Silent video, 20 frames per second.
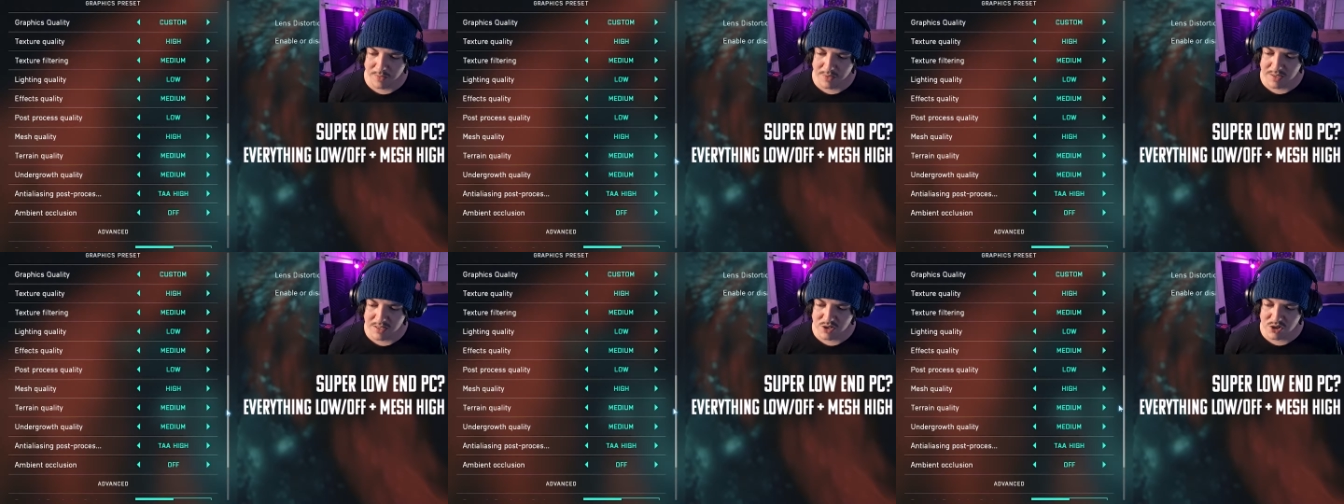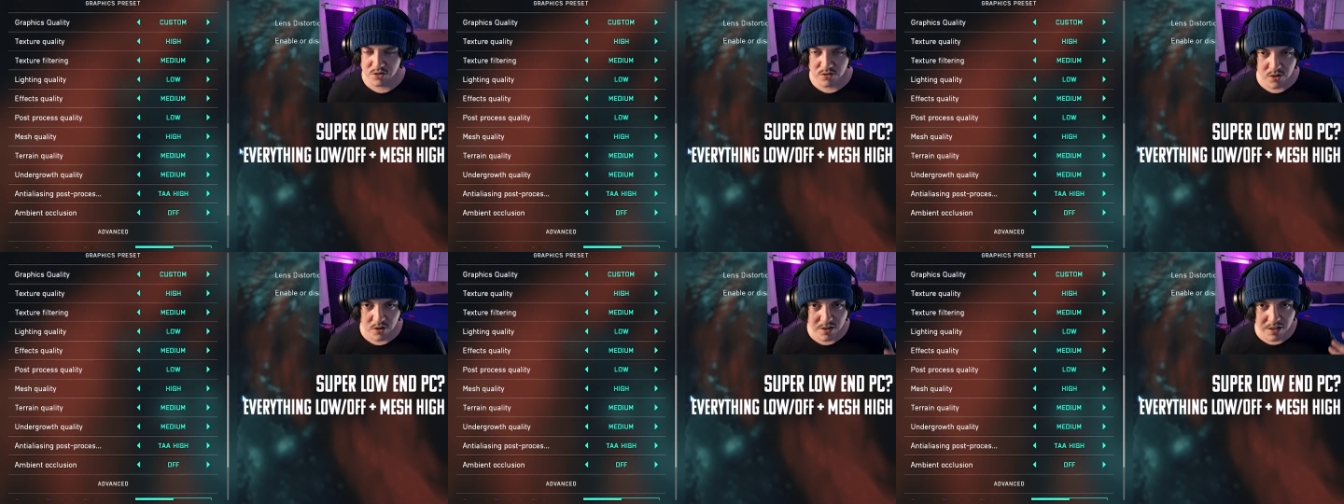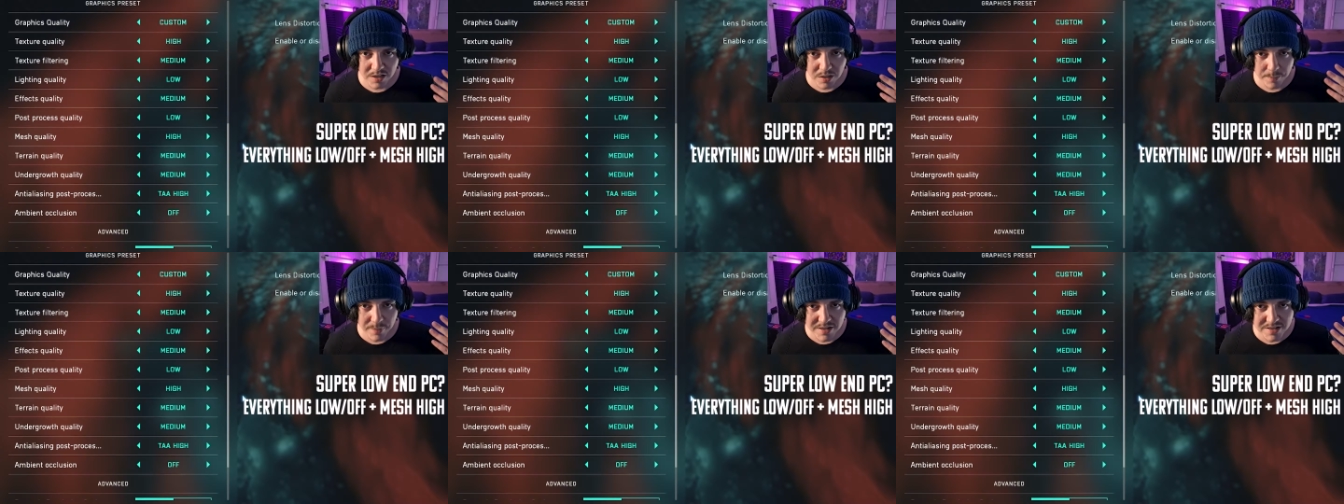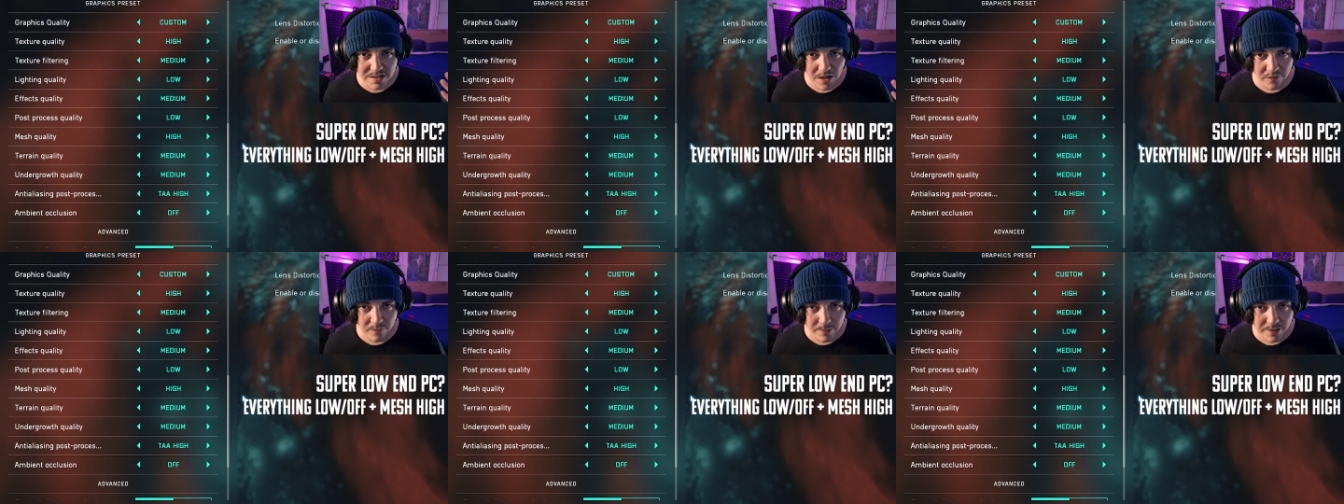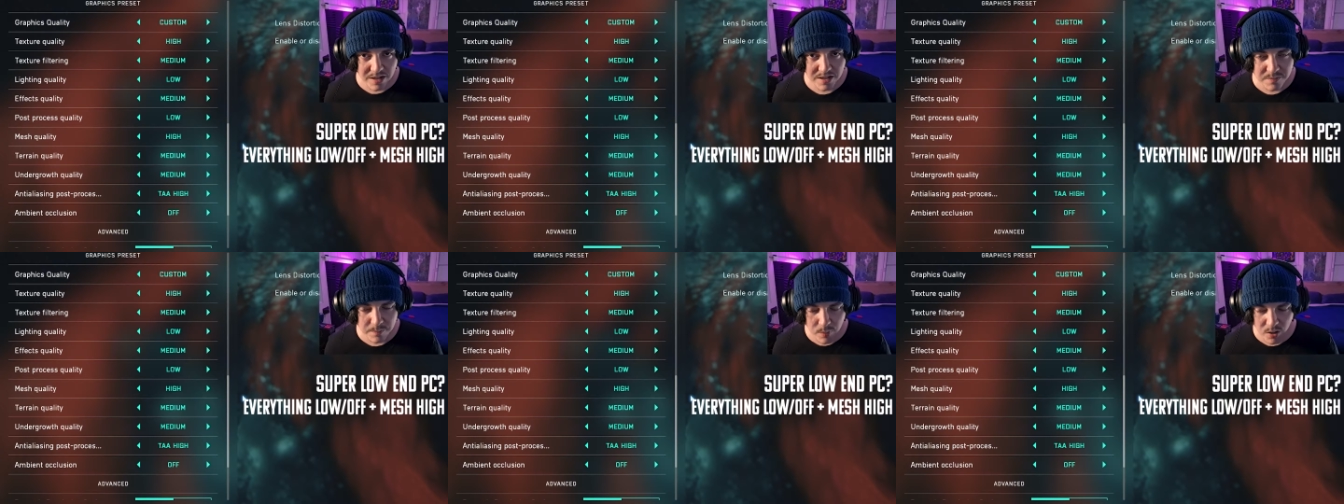things just so you get the best
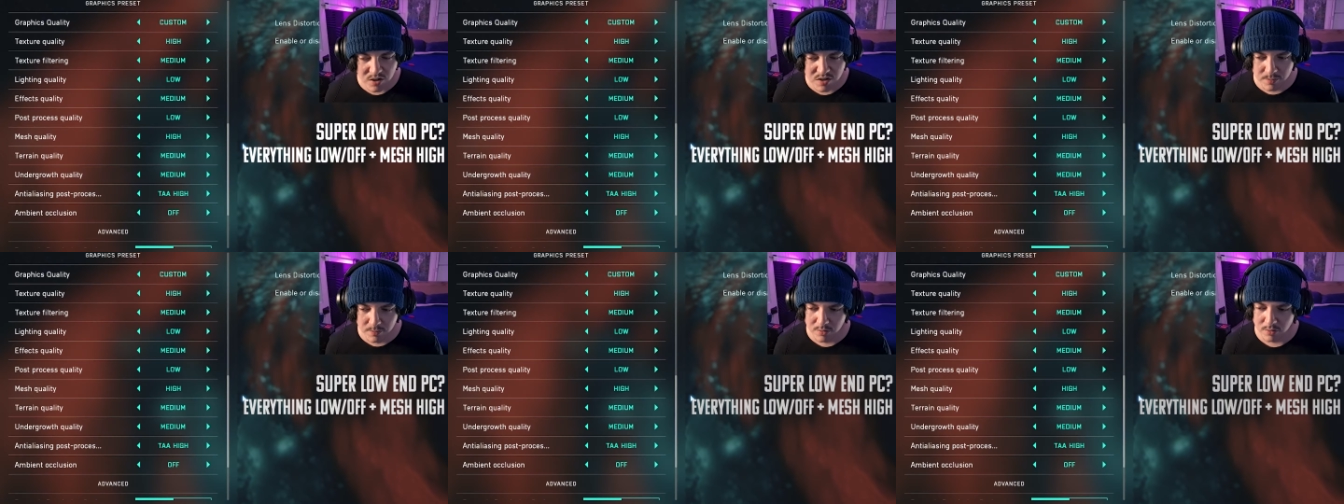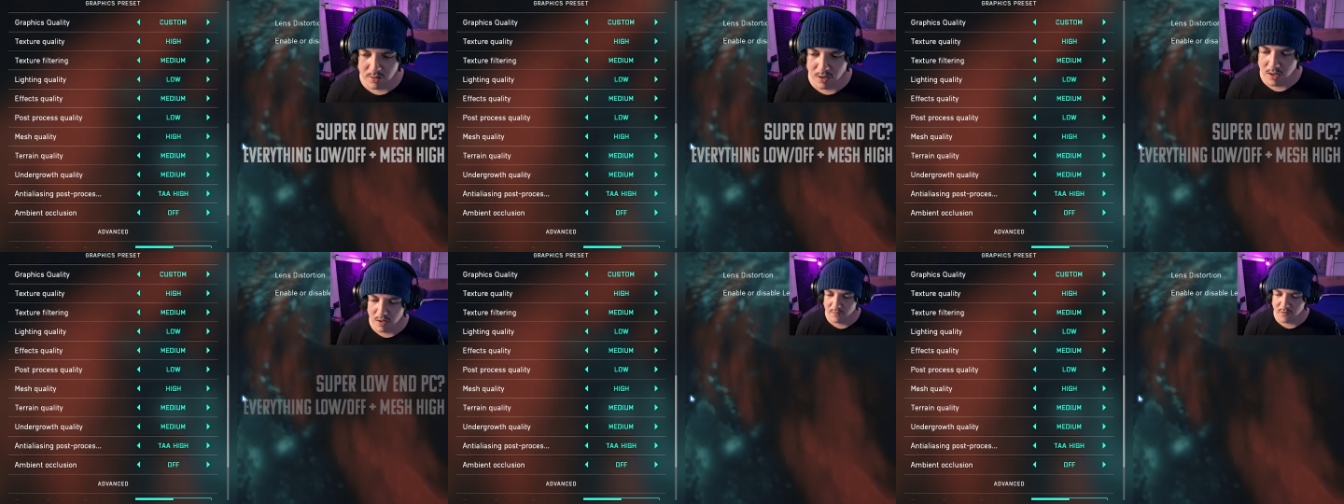FPS possible.